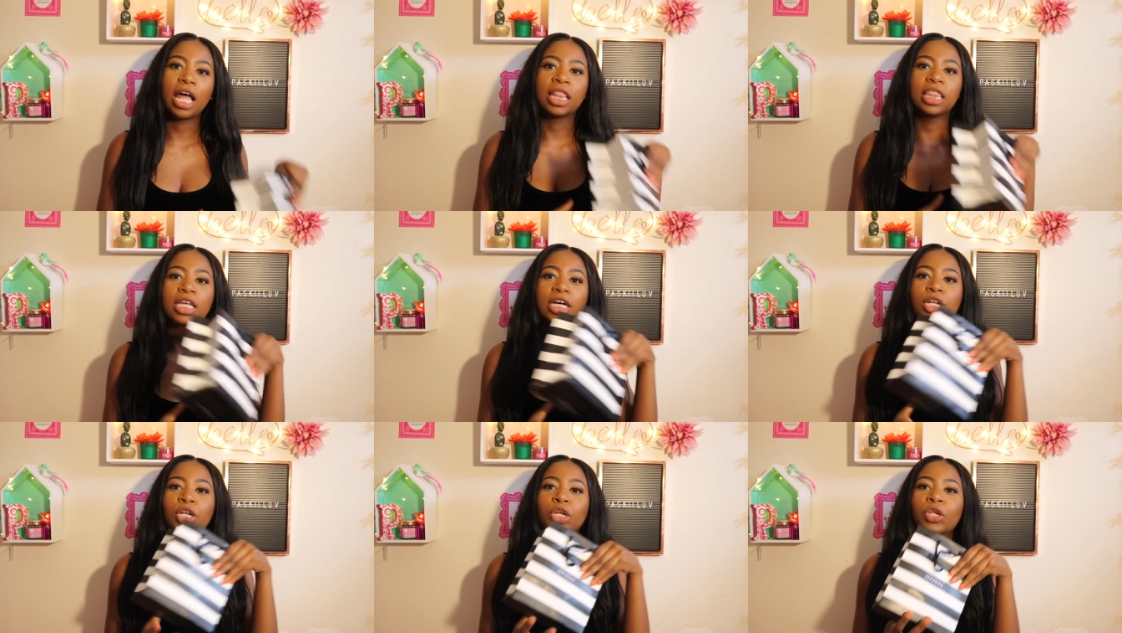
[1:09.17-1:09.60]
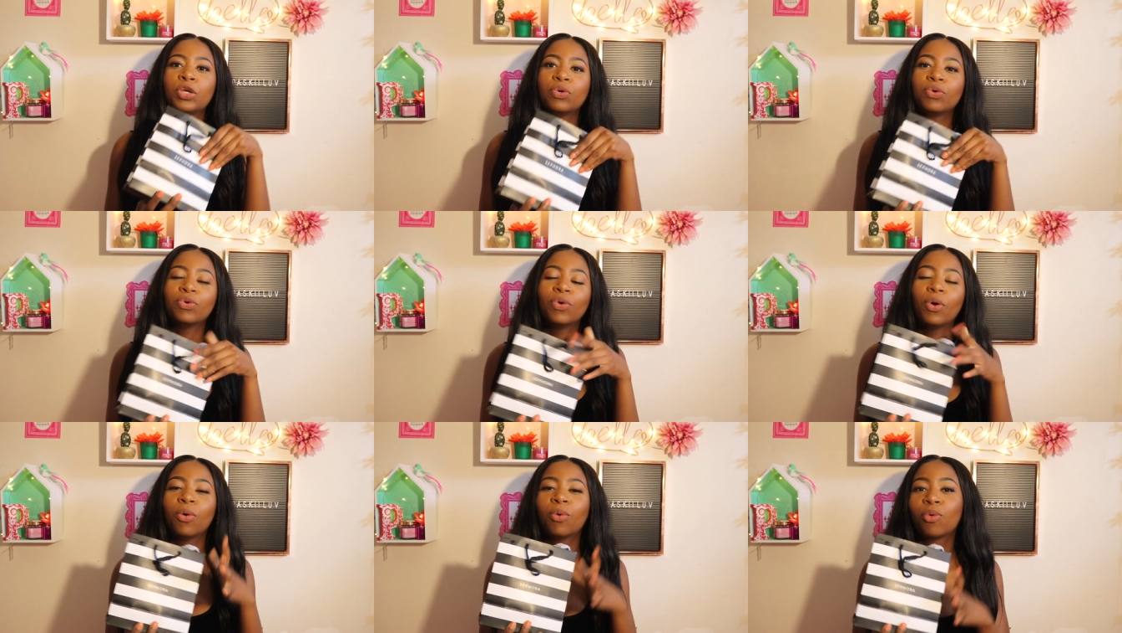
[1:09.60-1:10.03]
the
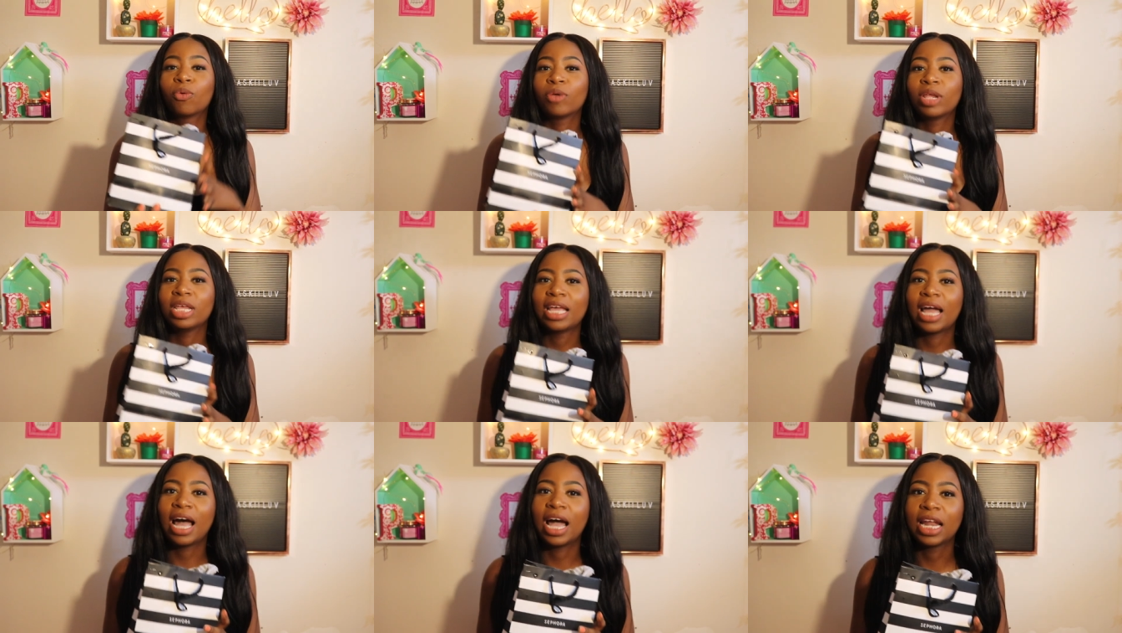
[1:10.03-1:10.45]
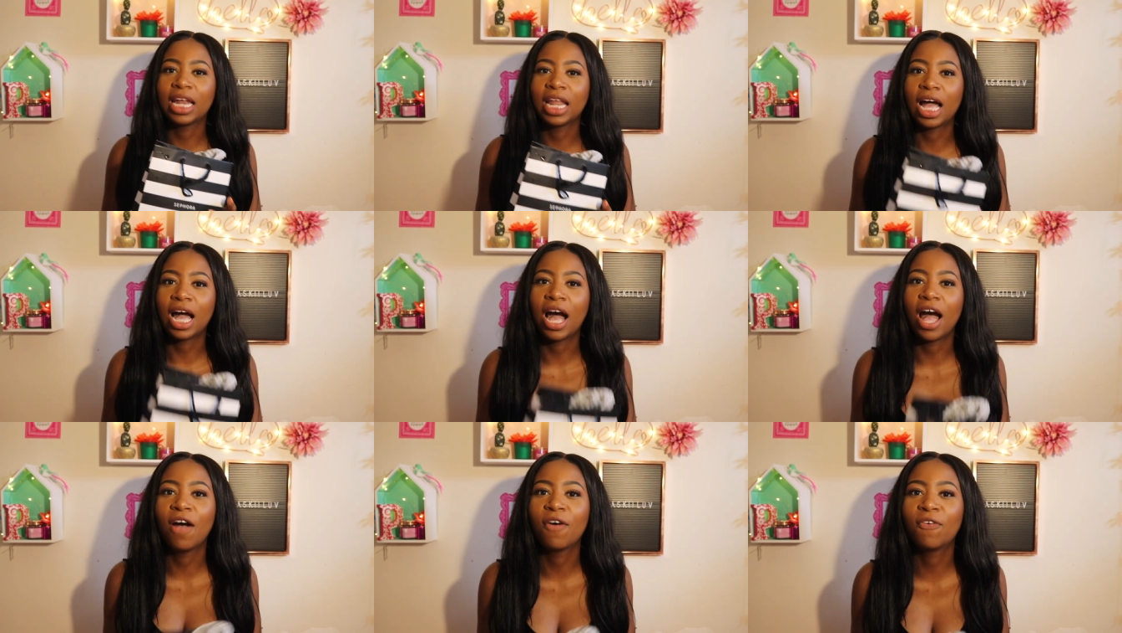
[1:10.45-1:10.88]
new
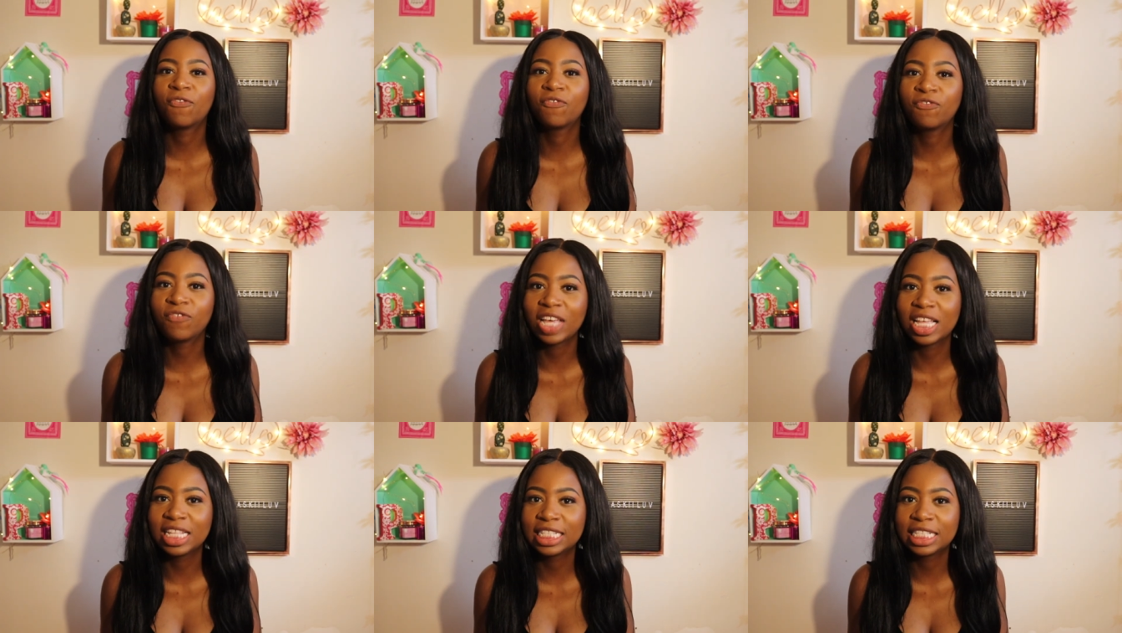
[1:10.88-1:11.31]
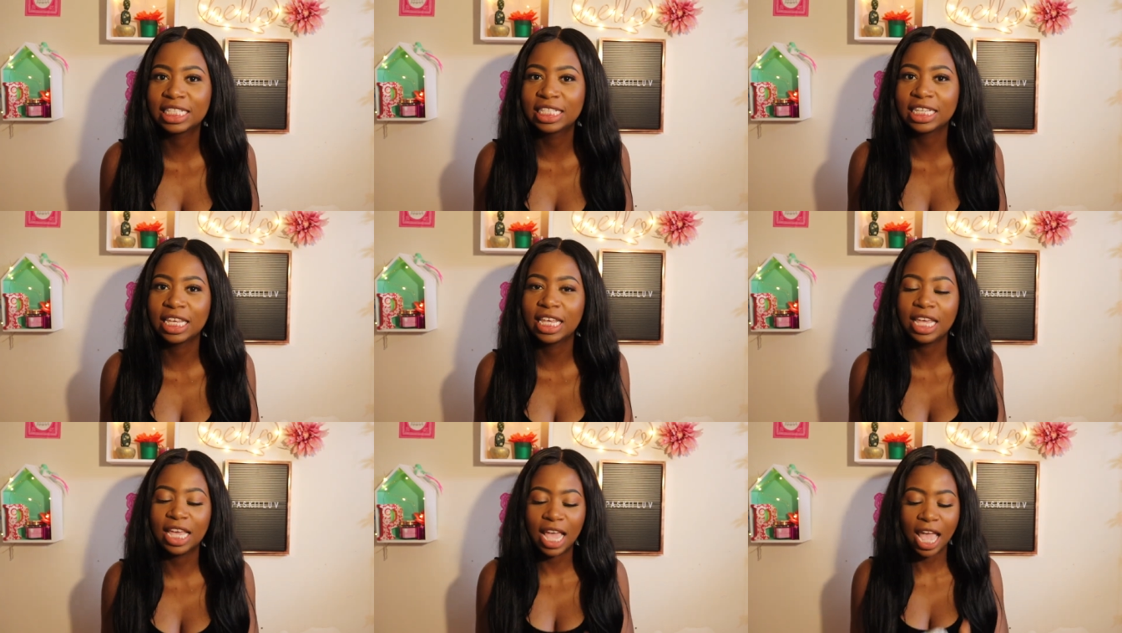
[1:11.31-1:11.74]
Rihanna
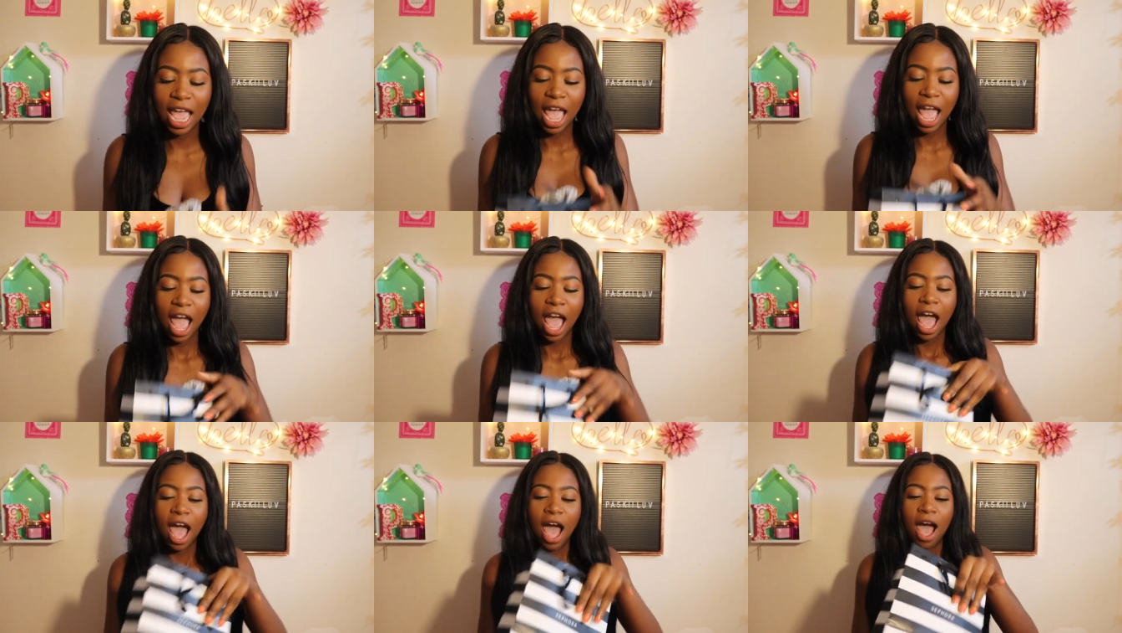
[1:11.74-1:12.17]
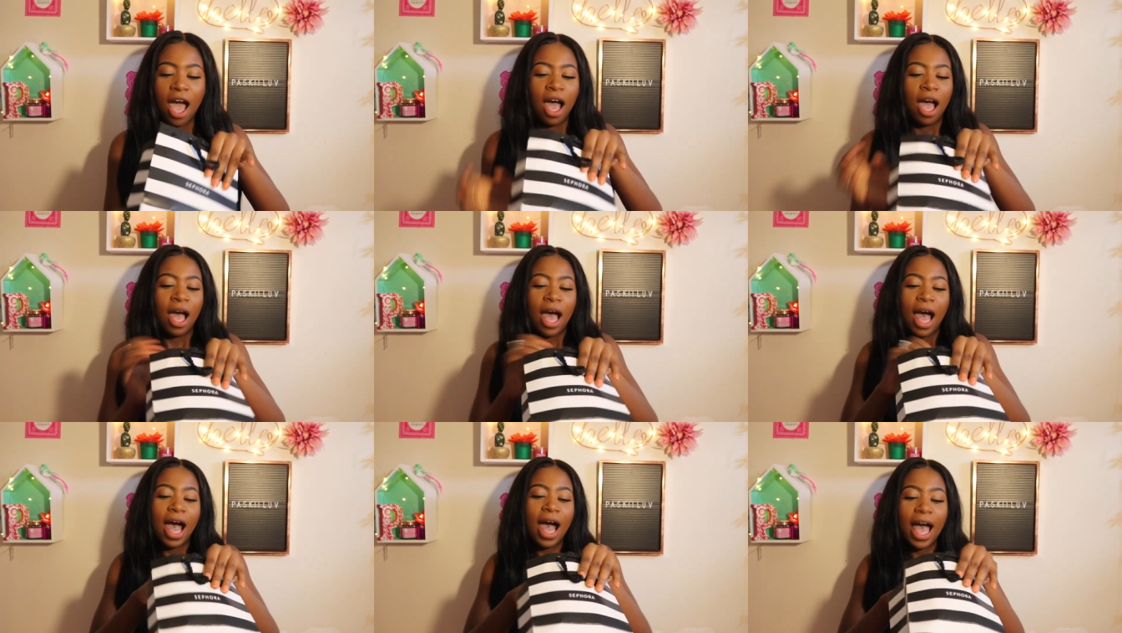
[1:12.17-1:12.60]
Fenty
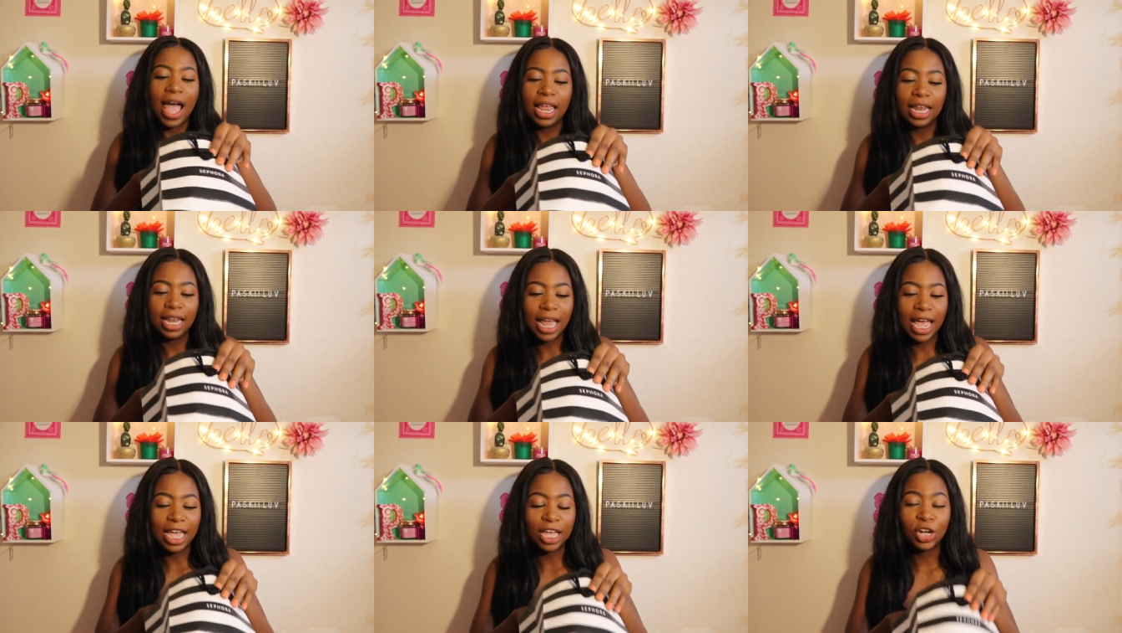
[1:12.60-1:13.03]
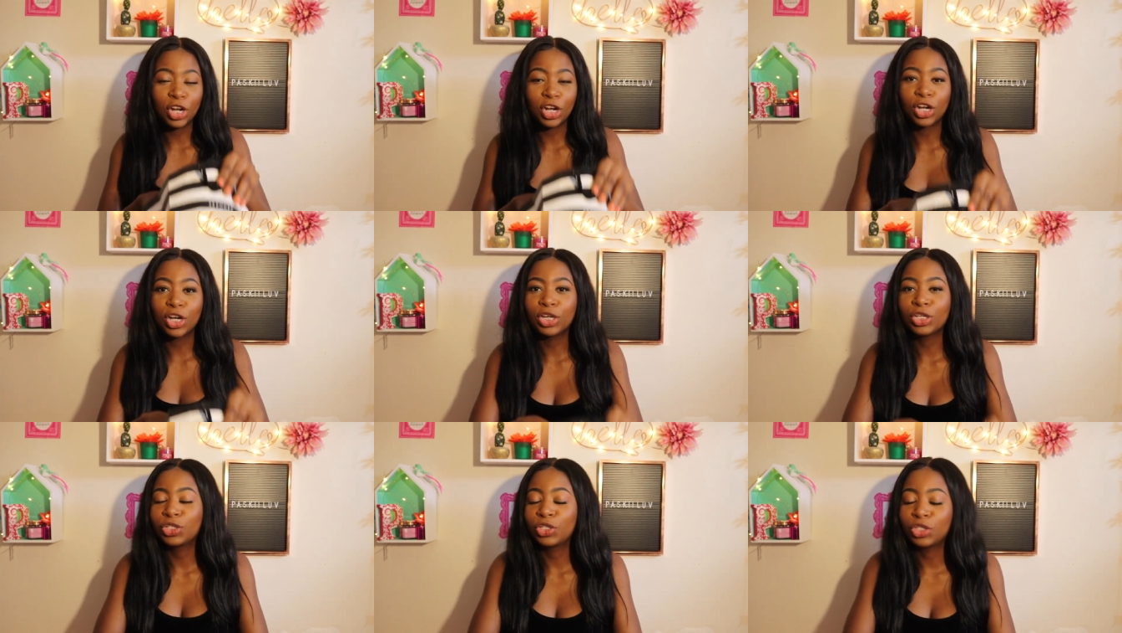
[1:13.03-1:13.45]

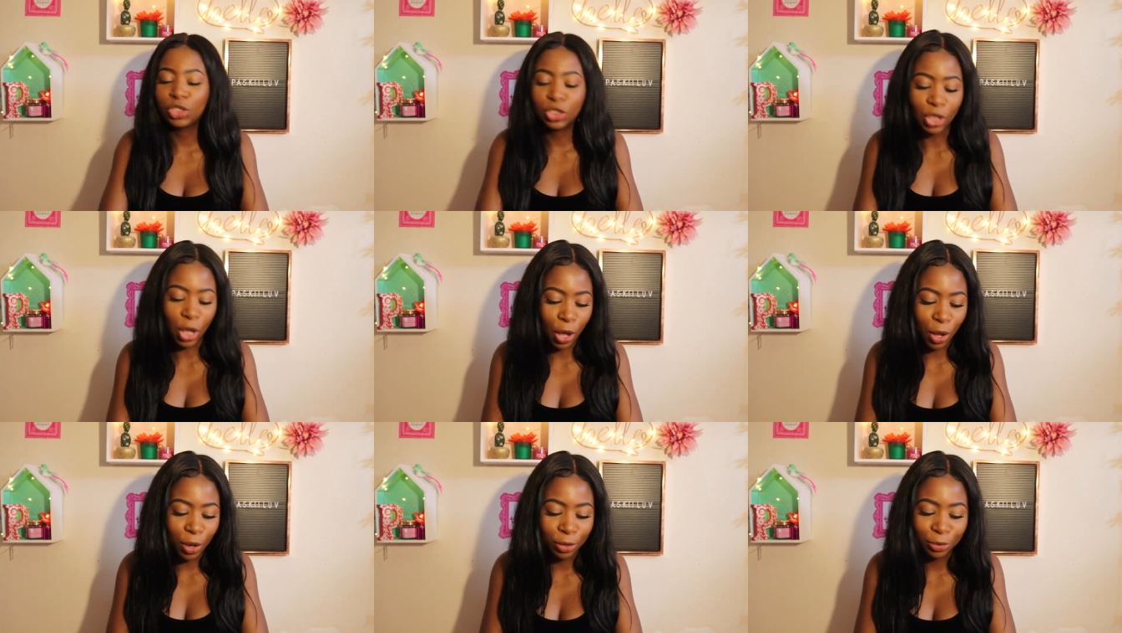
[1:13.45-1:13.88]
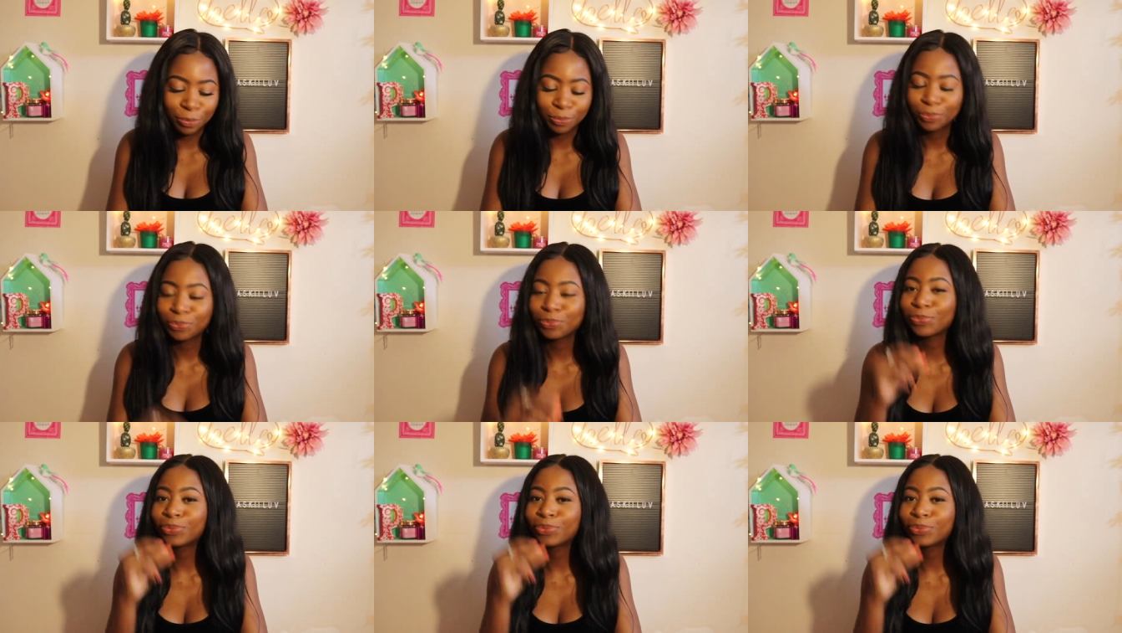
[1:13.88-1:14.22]
highlighter. So,